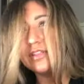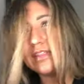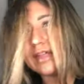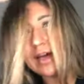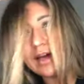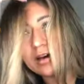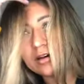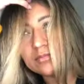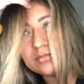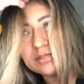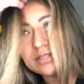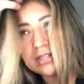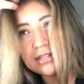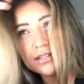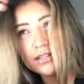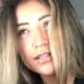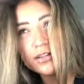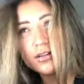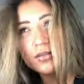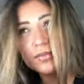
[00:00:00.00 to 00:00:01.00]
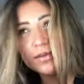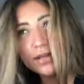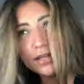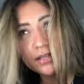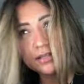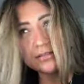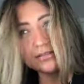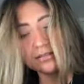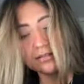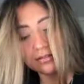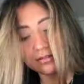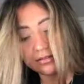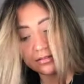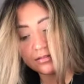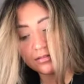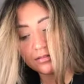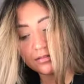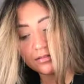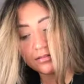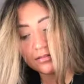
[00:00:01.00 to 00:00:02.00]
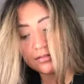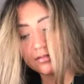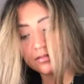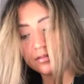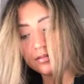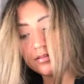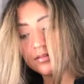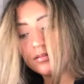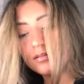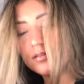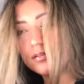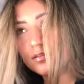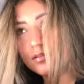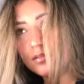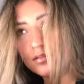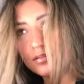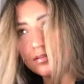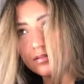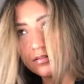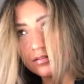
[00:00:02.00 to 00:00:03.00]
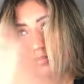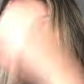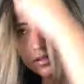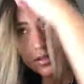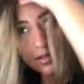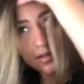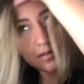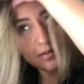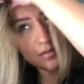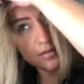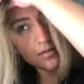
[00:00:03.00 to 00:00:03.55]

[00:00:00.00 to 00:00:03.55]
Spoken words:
that helped a little bit. Hold on.